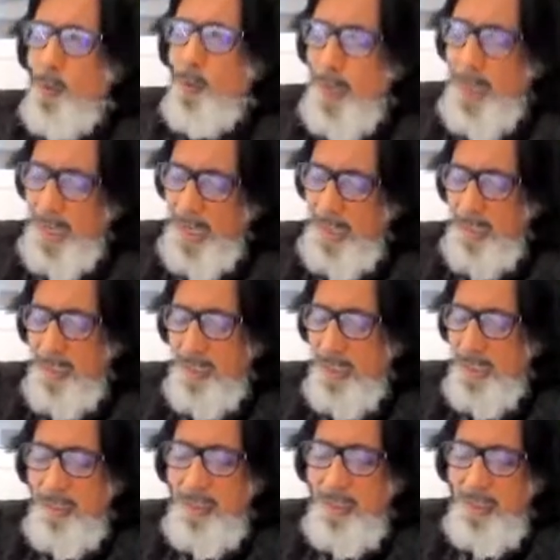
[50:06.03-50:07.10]
Well,
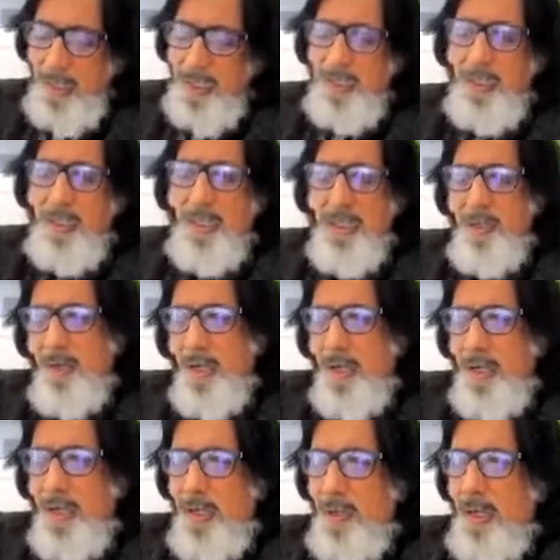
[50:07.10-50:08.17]
I think
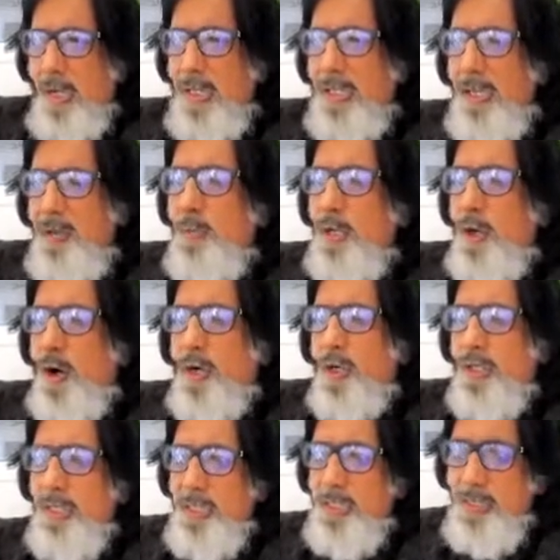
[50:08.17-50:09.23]

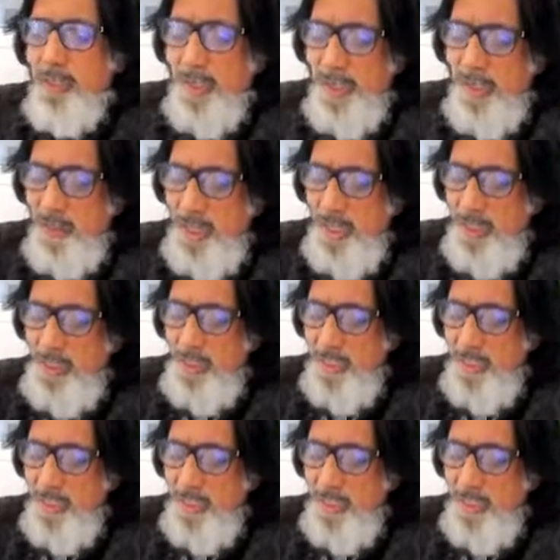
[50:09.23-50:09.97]
beyond these renderings